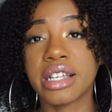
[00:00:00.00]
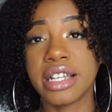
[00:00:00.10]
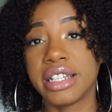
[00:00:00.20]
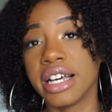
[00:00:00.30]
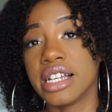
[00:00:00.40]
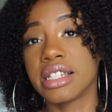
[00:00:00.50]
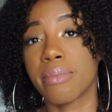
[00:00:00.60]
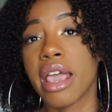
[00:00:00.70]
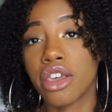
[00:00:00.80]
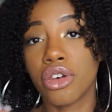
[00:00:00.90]
it
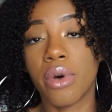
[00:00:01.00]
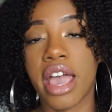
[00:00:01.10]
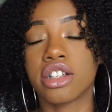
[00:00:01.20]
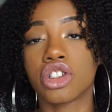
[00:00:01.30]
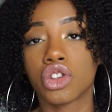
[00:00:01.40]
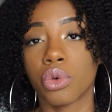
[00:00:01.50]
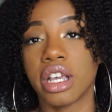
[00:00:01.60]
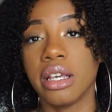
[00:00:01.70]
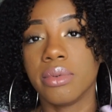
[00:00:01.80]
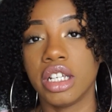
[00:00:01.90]
does make you
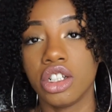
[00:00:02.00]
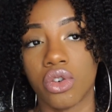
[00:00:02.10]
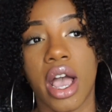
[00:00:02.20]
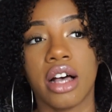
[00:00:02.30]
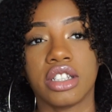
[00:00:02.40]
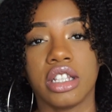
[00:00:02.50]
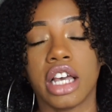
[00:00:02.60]
extremely drowsy.